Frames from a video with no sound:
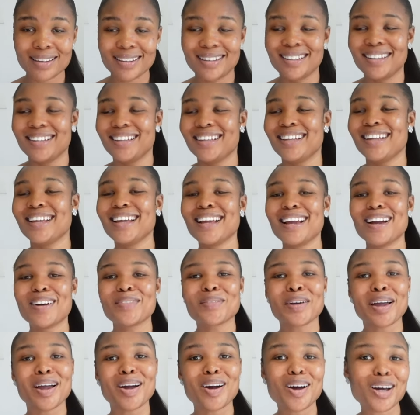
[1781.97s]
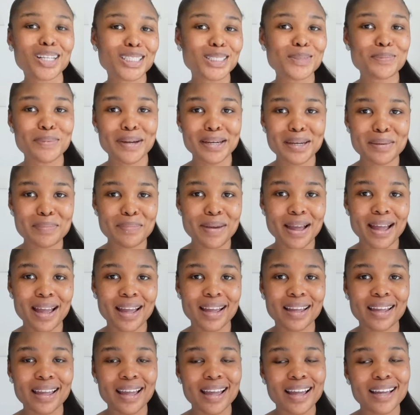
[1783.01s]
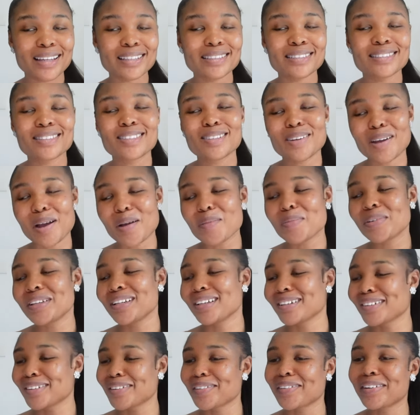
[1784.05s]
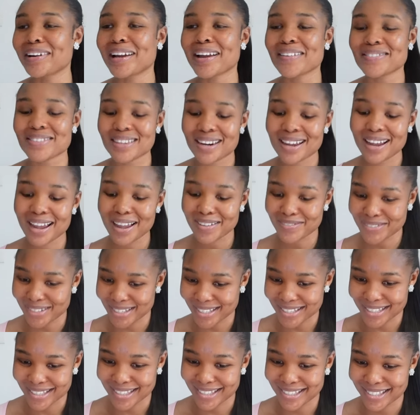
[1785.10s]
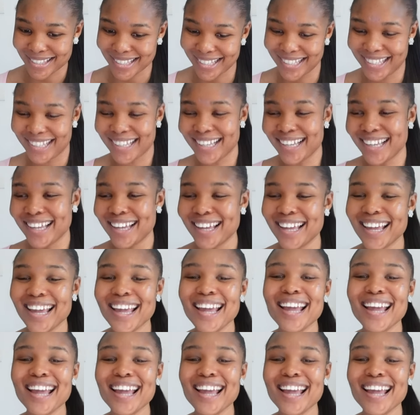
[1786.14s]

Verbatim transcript: my hot body back, and to God be the glory, I've started having it.